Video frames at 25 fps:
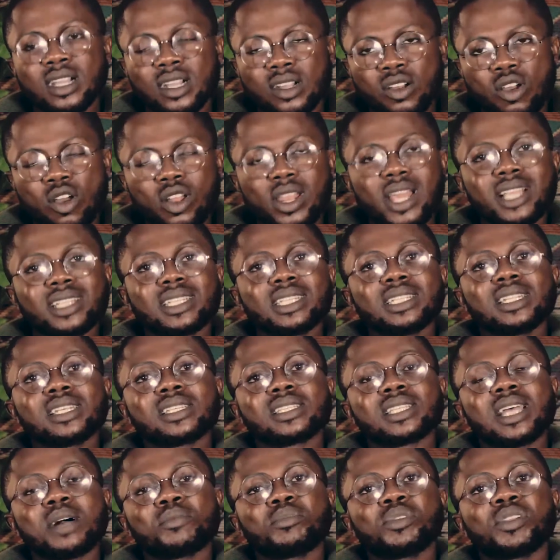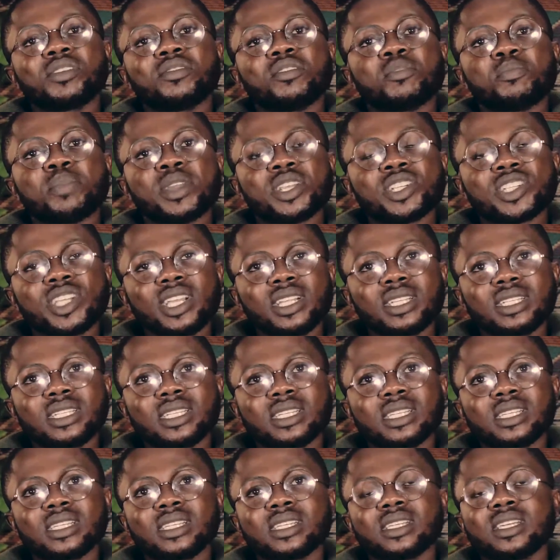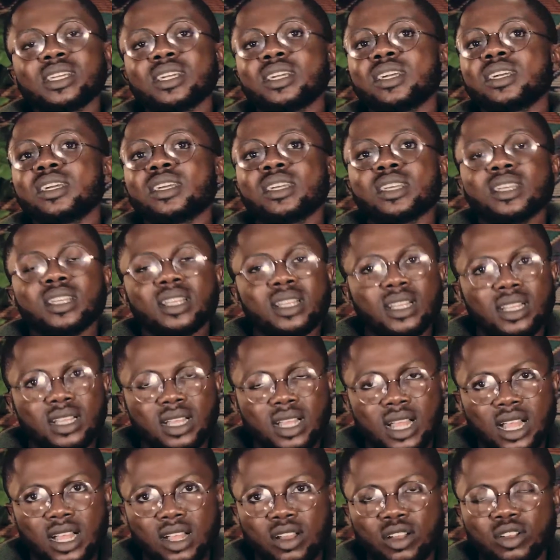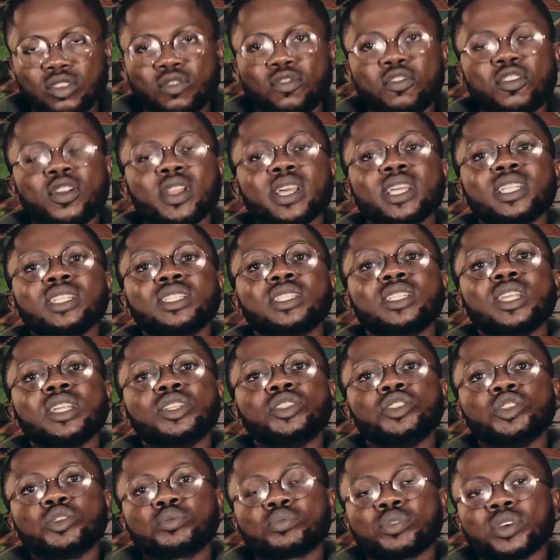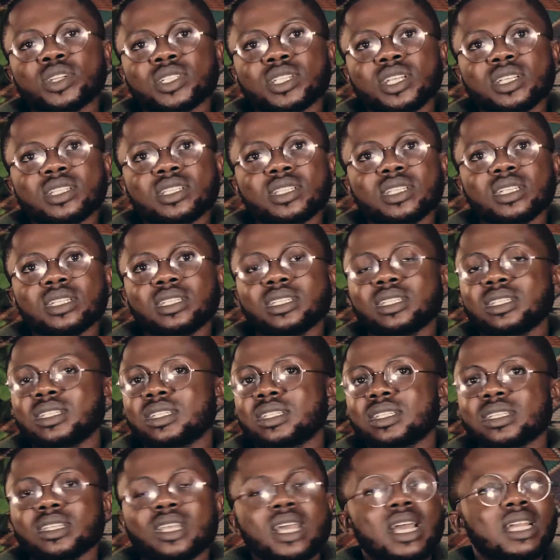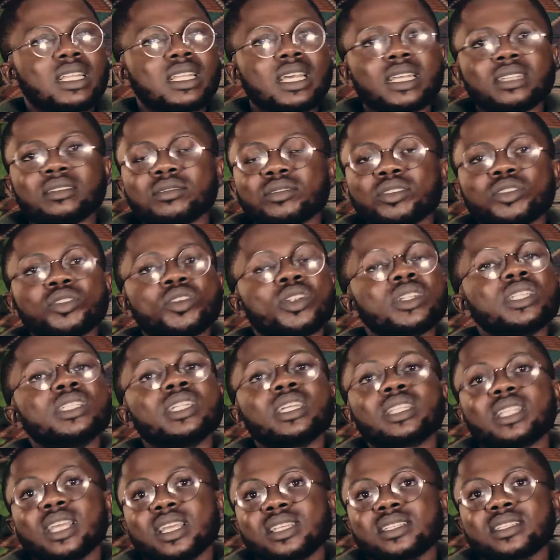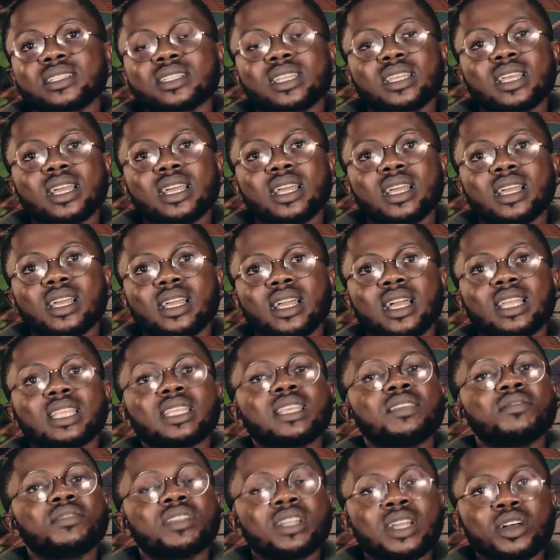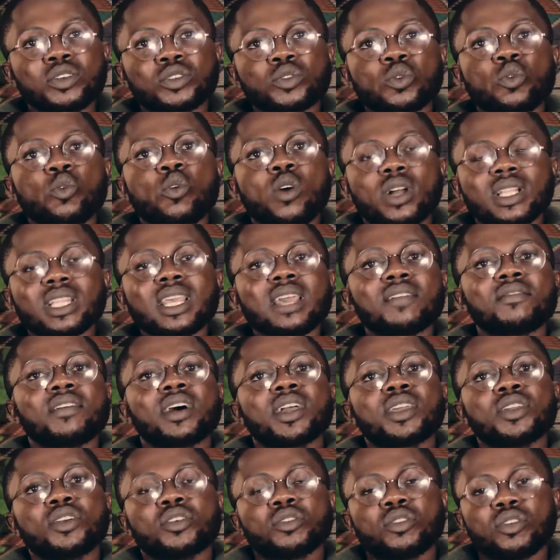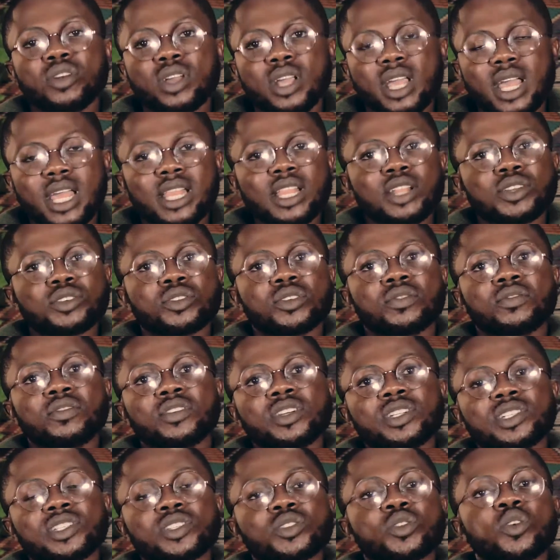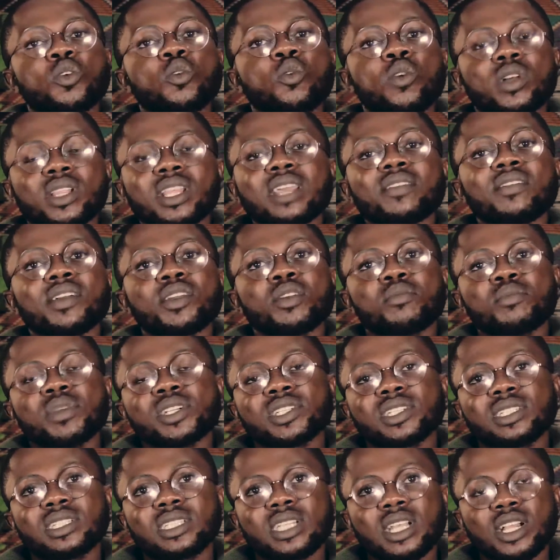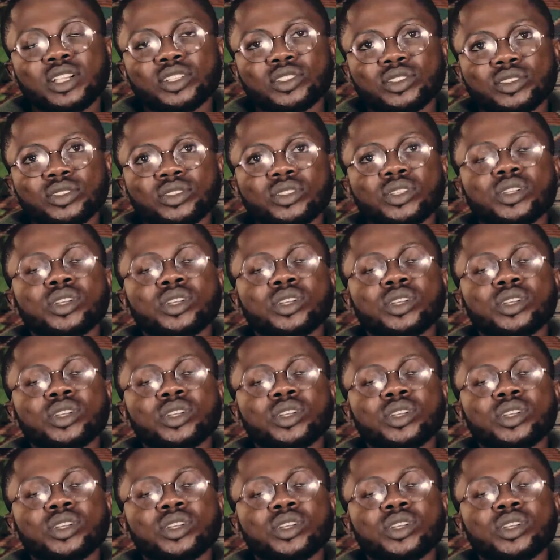collecting the sample of a patient, following the due processes, and then running the test and giving out whatever your electrophoresis or whatever your machine tells you.